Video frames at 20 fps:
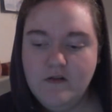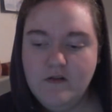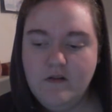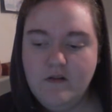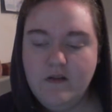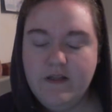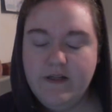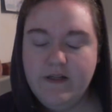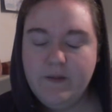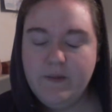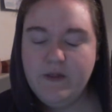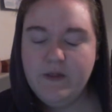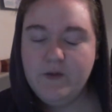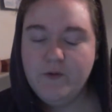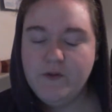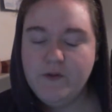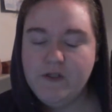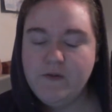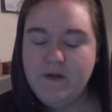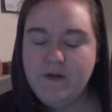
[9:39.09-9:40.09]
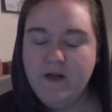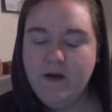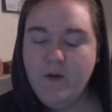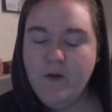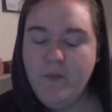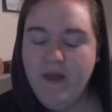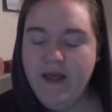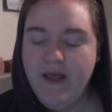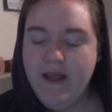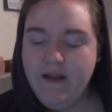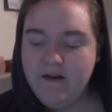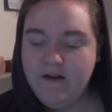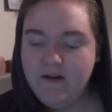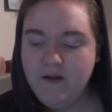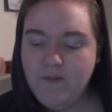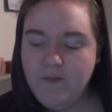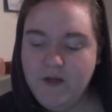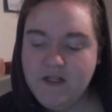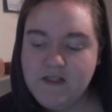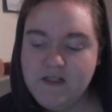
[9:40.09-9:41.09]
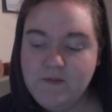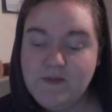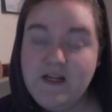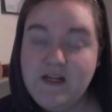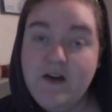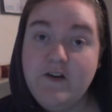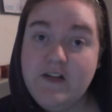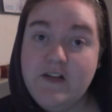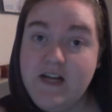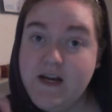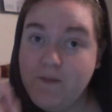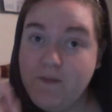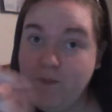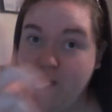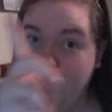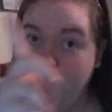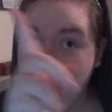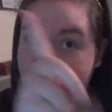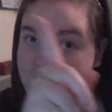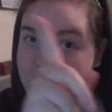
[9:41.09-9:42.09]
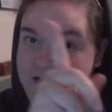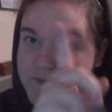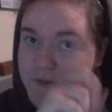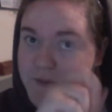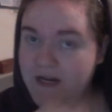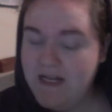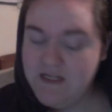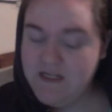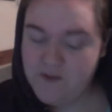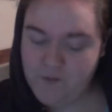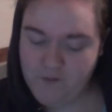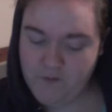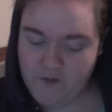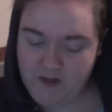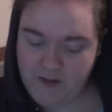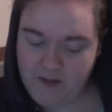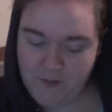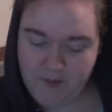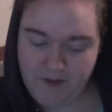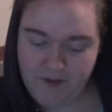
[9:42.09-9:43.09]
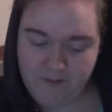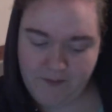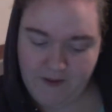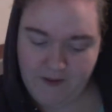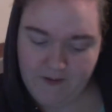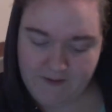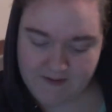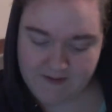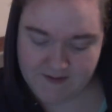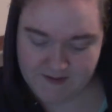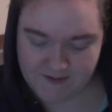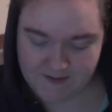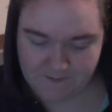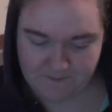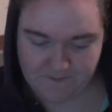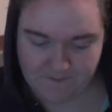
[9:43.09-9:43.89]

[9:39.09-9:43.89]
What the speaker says: a little bit naughty when I got paid and I picked up a tarot deck, but that's my last one for a little bit because,